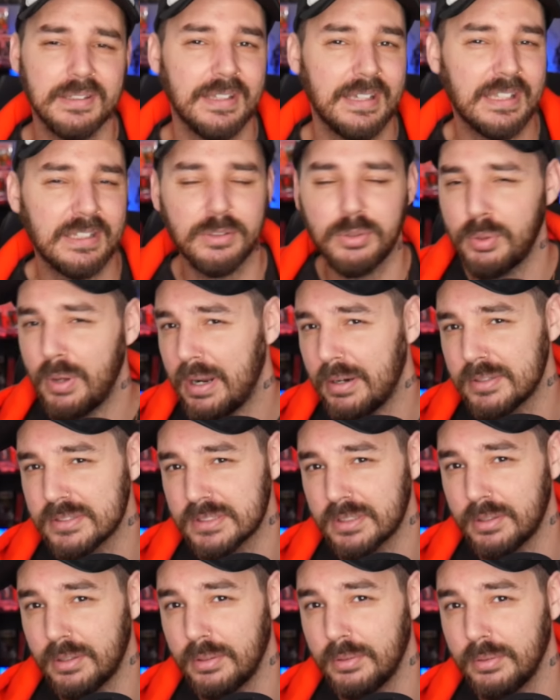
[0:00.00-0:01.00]
like 2 hours
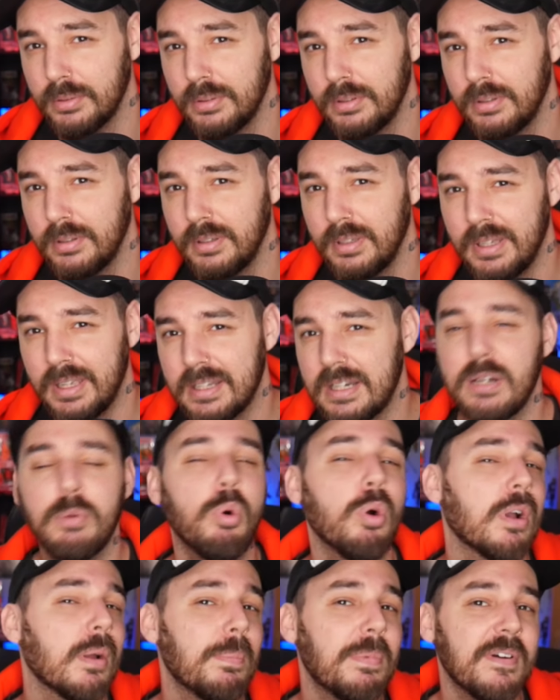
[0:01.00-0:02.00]
ago, and I
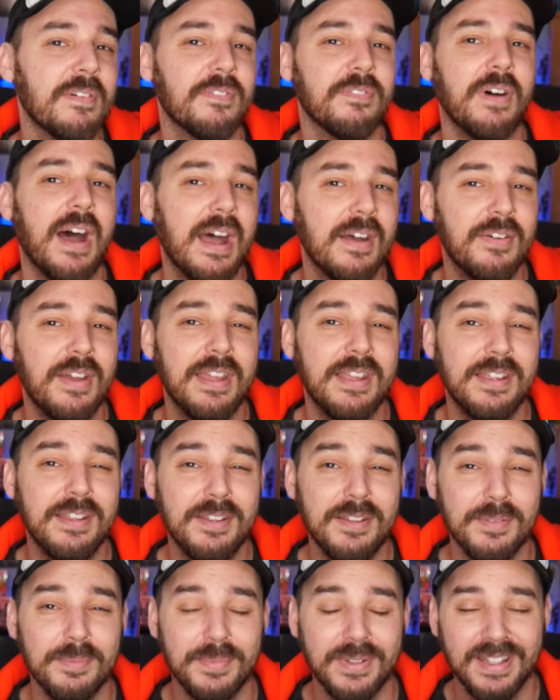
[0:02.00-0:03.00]
woke up at 5
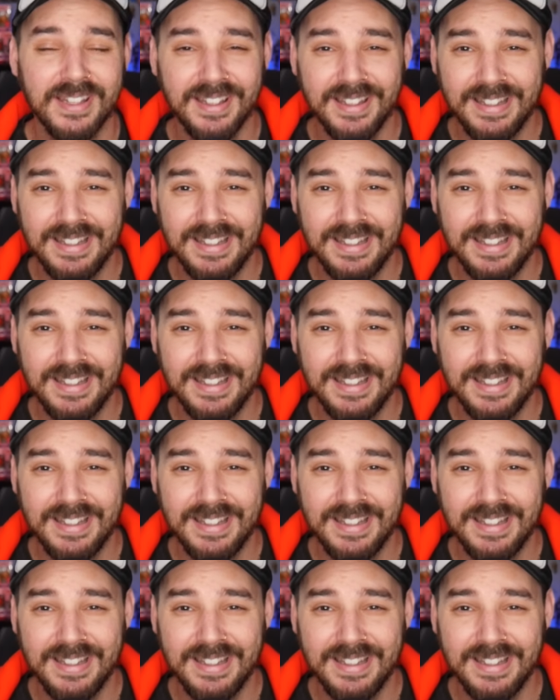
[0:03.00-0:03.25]
a.m.